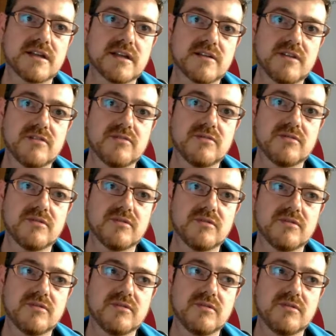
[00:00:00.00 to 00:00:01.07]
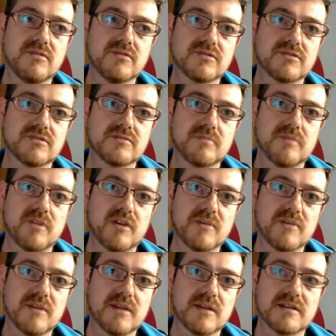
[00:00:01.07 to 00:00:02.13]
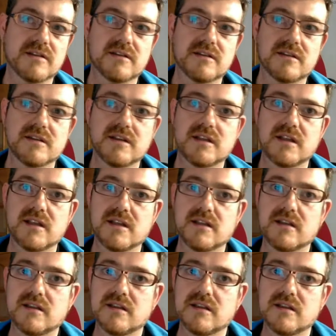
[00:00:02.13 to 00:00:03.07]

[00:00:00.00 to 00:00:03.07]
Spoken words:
are going to use Polymer in the